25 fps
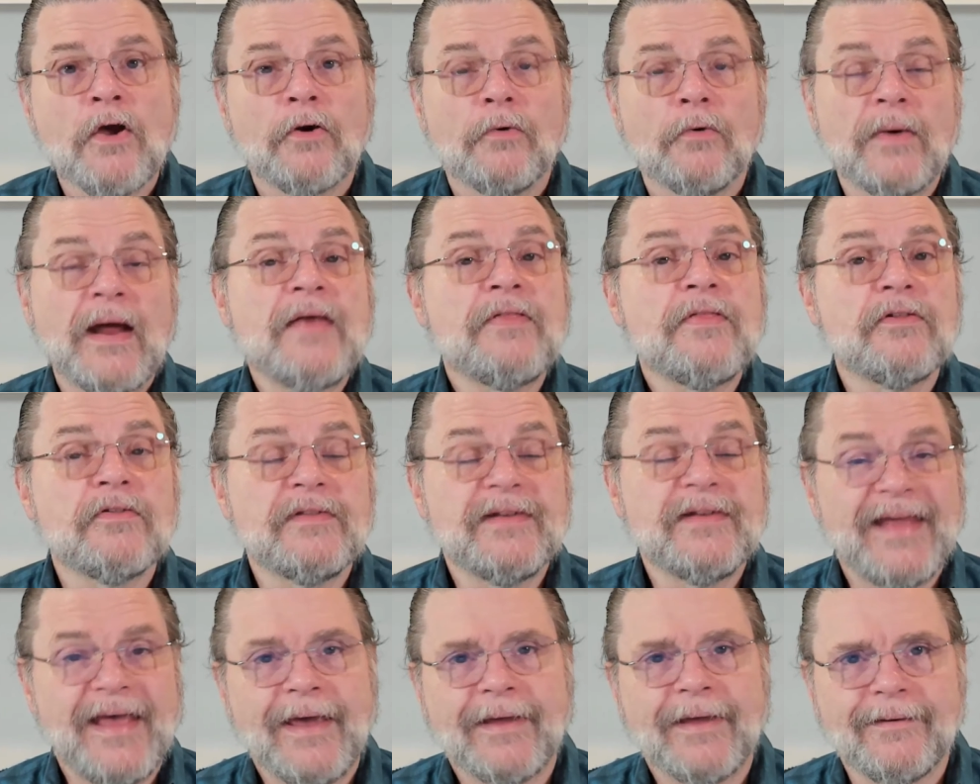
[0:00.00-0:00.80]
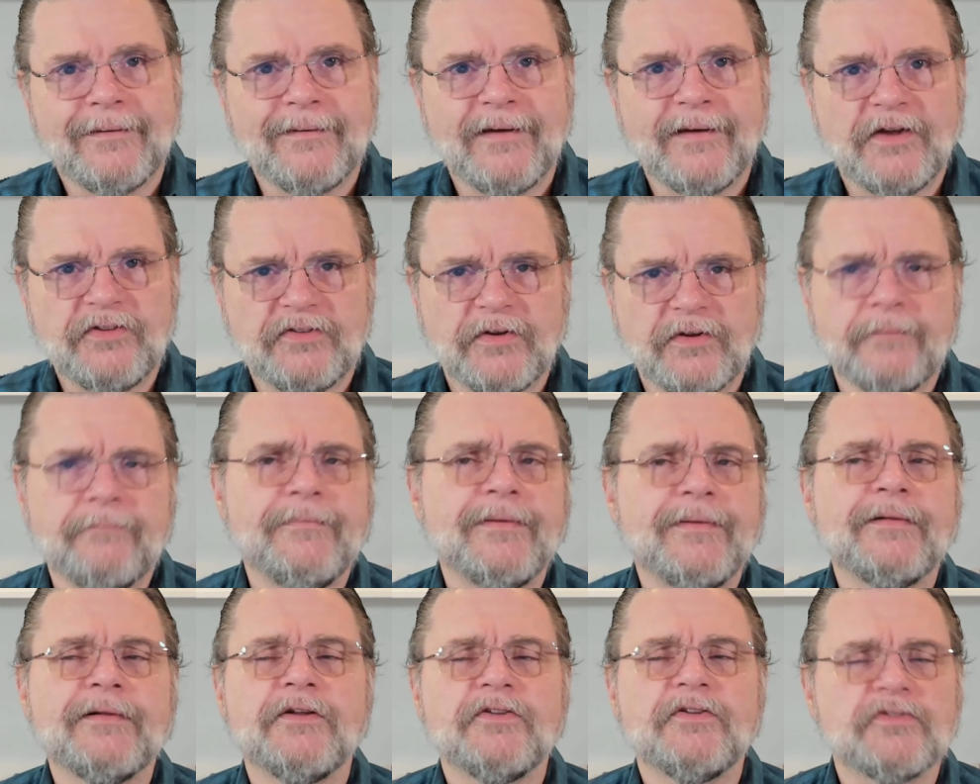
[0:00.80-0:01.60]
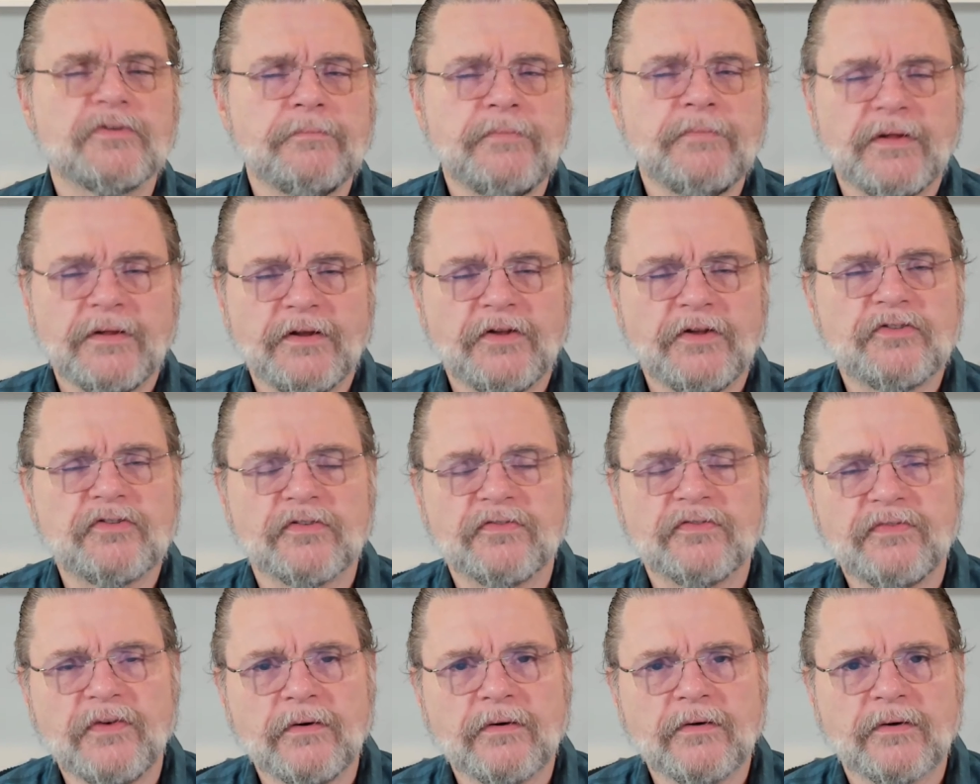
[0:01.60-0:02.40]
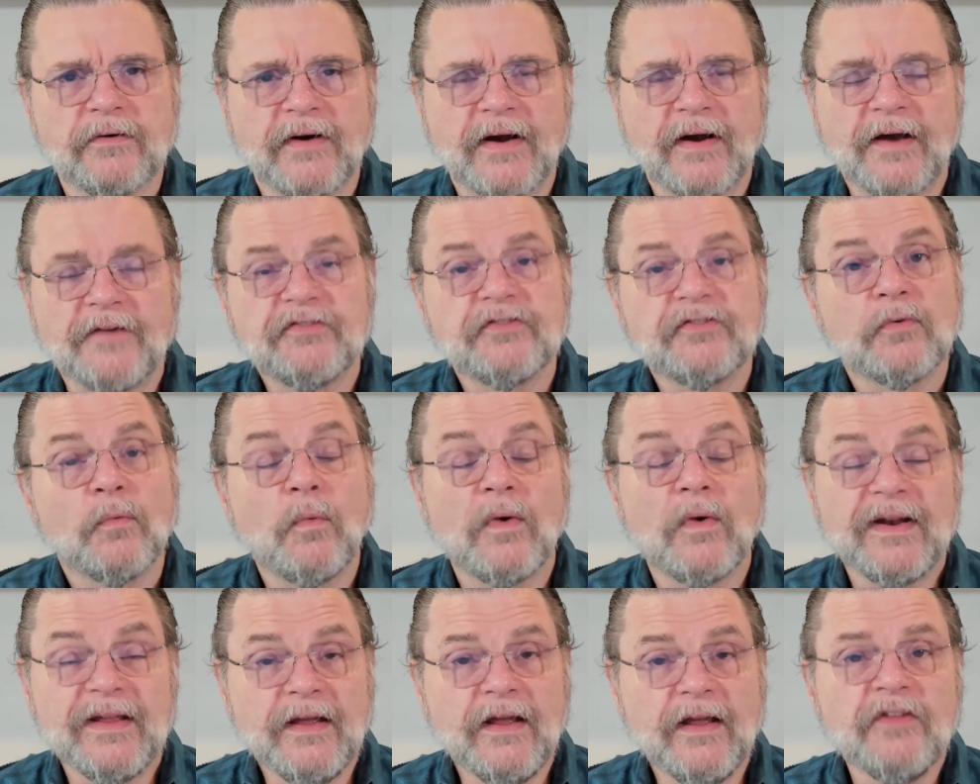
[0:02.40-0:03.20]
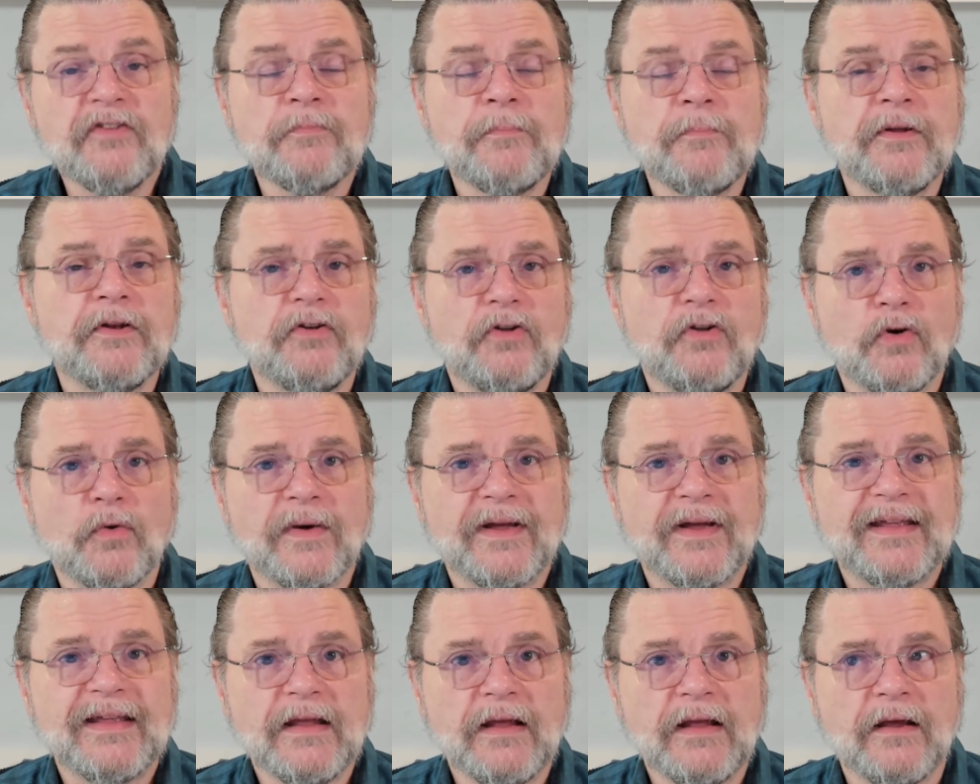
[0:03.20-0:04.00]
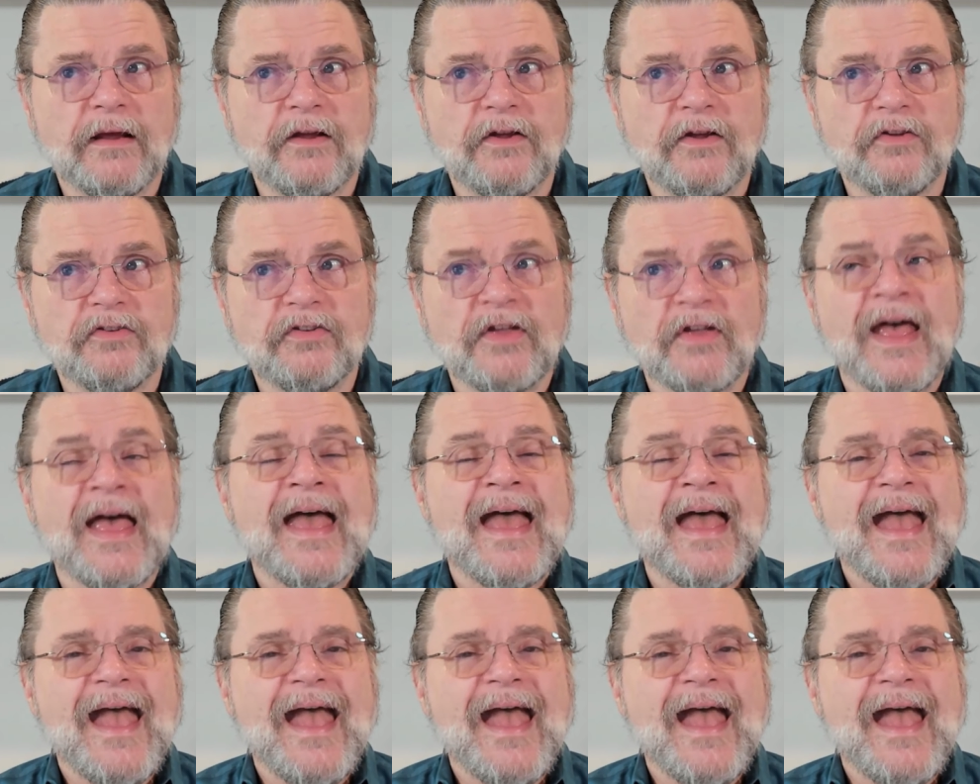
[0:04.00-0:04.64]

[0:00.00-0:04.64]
Rather than analyzing millions and millions of photographs, what it's been doing is